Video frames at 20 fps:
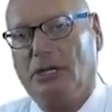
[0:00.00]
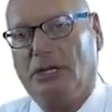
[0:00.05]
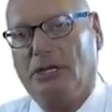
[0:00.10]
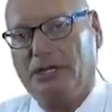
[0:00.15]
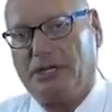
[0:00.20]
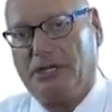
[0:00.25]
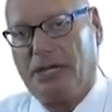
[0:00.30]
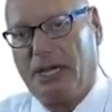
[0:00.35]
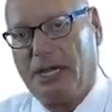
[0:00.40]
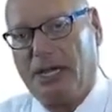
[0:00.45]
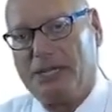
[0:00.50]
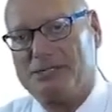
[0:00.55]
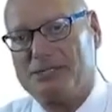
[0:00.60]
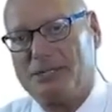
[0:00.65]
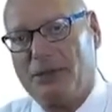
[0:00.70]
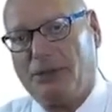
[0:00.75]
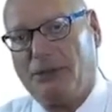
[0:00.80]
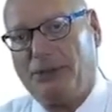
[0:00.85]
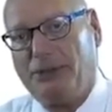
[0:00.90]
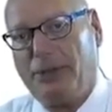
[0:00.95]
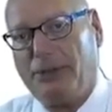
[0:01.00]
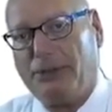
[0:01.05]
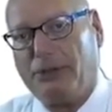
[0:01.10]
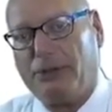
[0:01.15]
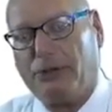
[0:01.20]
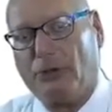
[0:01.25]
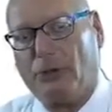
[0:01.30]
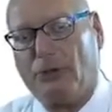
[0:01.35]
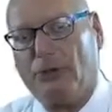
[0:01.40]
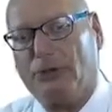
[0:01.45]
It has
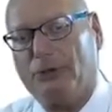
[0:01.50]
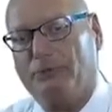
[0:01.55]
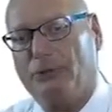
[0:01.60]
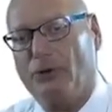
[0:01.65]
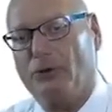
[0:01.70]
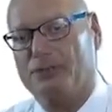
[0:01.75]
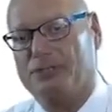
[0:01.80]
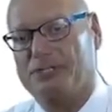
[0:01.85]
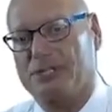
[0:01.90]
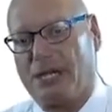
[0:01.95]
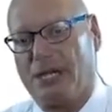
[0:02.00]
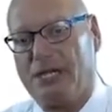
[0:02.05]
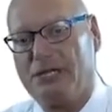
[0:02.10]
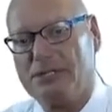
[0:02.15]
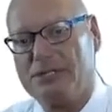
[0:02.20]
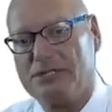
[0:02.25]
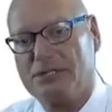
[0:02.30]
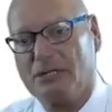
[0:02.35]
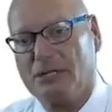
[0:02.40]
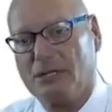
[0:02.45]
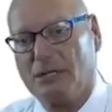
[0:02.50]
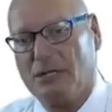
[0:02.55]
teeth on both sides.